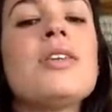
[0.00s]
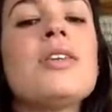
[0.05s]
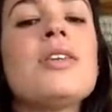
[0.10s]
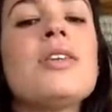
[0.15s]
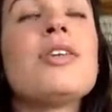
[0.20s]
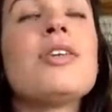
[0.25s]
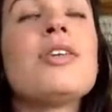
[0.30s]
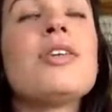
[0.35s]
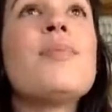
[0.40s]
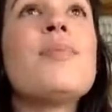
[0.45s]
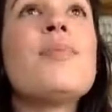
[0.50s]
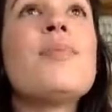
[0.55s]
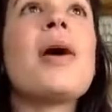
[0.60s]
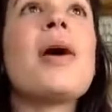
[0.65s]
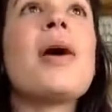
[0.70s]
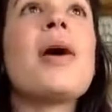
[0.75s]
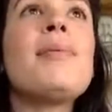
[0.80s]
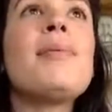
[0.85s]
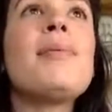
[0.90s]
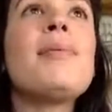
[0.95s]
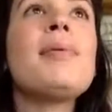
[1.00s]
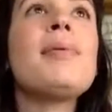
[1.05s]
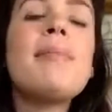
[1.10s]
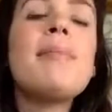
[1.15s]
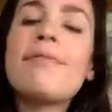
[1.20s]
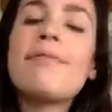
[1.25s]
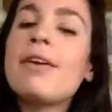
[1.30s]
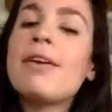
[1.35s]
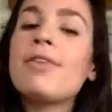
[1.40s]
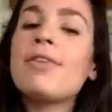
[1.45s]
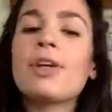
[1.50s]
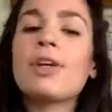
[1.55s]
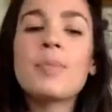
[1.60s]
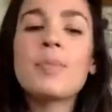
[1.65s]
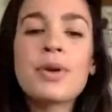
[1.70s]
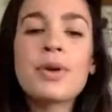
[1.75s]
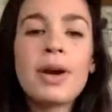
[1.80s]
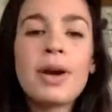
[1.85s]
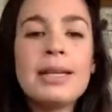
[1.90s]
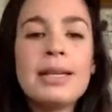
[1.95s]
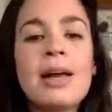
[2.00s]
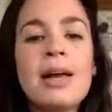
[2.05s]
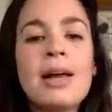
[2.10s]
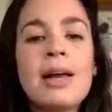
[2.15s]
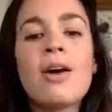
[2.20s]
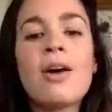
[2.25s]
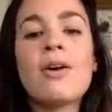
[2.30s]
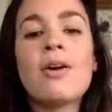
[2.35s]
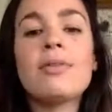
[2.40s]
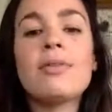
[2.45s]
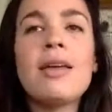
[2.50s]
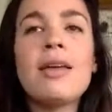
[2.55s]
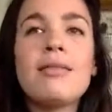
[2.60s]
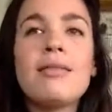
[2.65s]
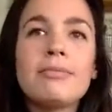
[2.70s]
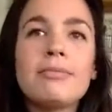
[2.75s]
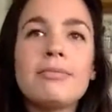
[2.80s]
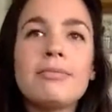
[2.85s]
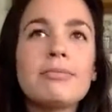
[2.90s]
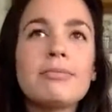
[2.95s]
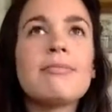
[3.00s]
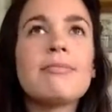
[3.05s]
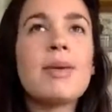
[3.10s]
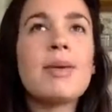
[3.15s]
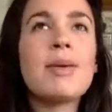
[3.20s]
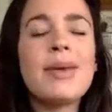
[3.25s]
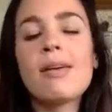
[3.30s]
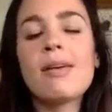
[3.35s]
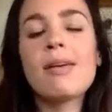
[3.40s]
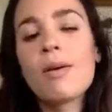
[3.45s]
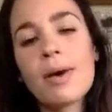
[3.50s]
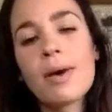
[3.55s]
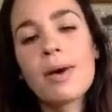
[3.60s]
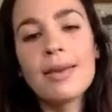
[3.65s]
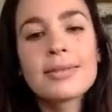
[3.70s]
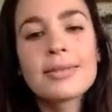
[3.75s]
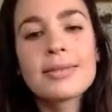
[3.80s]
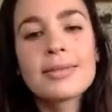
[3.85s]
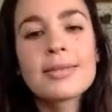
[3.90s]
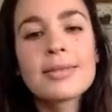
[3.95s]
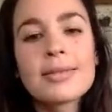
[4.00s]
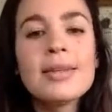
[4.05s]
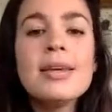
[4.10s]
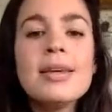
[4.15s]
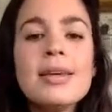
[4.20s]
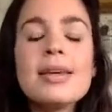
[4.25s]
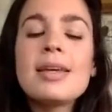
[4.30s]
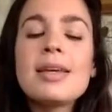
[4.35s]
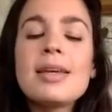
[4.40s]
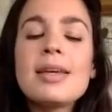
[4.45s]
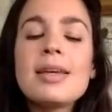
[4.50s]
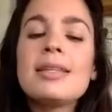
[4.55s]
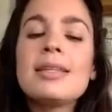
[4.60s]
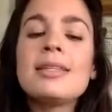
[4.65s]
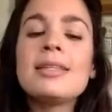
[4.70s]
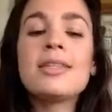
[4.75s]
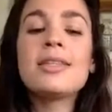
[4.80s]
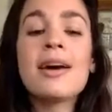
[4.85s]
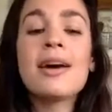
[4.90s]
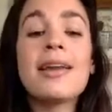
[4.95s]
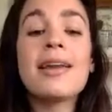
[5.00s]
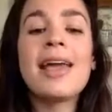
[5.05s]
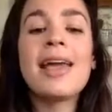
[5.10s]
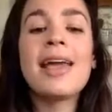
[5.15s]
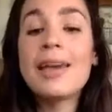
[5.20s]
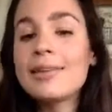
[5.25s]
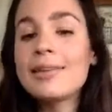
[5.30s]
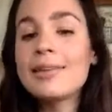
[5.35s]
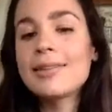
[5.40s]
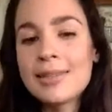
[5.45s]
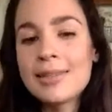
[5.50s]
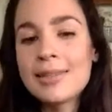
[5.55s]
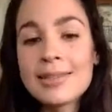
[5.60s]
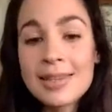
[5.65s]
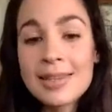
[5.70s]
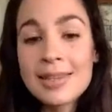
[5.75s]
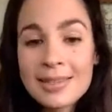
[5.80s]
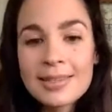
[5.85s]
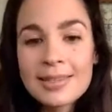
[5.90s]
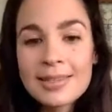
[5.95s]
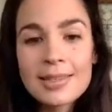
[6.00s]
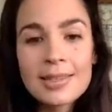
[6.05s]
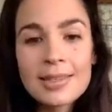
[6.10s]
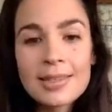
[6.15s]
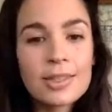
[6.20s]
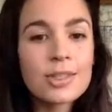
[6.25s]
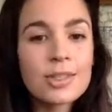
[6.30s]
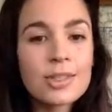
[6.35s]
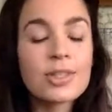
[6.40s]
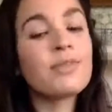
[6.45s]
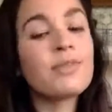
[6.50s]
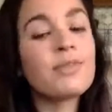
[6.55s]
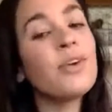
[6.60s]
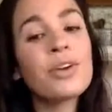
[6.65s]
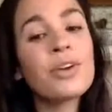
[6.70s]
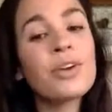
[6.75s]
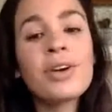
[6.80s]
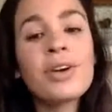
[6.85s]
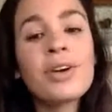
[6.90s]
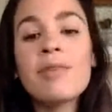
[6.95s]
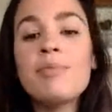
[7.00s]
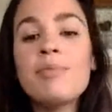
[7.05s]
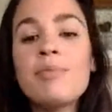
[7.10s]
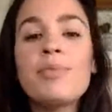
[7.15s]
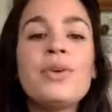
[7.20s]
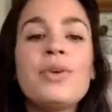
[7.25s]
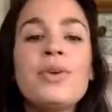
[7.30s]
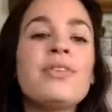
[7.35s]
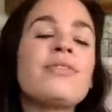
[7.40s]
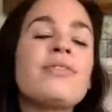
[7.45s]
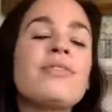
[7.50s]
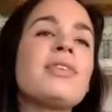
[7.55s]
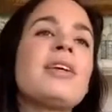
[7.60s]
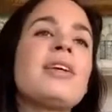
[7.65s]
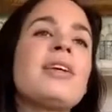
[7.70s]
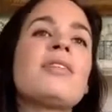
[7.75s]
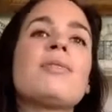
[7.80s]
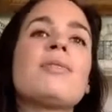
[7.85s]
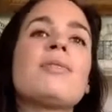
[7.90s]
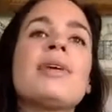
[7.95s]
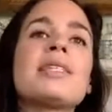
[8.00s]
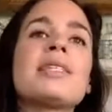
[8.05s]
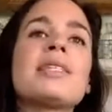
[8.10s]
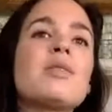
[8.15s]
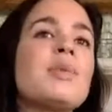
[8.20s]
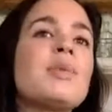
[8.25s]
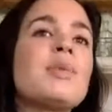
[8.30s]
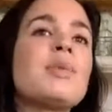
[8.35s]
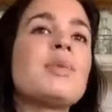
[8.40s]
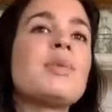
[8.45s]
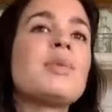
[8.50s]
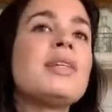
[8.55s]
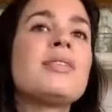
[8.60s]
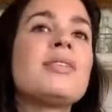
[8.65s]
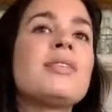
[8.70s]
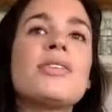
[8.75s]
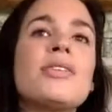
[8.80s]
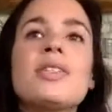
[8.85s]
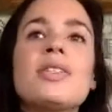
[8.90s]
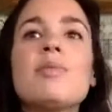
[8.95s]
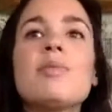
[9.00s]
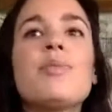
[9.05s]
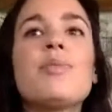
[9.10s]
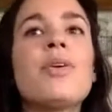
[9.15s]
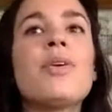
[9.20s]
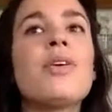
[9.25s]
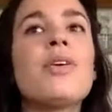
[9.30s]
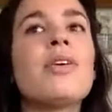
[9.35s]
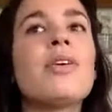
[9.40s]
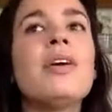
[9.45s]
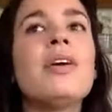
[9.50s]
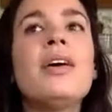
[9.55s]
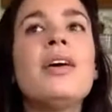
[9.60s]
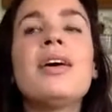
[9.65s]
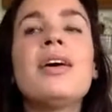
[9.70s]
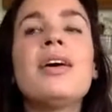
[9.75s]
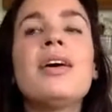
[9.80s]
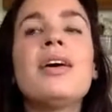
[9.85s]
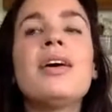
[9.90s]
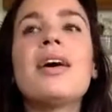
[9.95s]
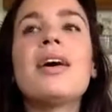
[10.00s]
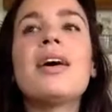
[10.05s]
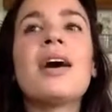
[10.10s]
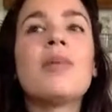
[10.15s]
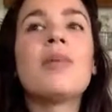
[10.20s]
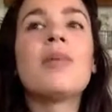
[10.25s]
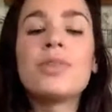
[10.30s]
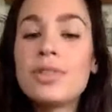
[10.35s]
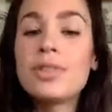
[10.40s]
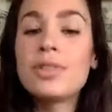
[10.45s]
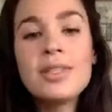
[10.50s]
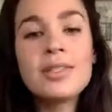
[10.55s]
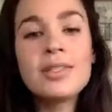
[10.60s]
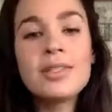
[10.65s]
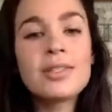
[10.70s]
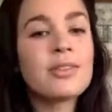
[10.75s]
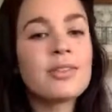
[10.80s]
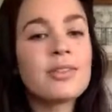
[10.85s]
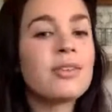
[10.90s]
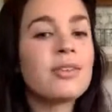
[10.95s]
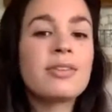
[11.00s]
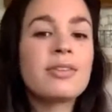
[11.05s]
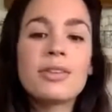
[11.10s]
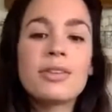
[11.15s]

So probably my favorite cookbook right now, and maybe always, is Donna Hay's Seasons. It's just photographed beautifully. The recipes are simple. Um, they're seasonal.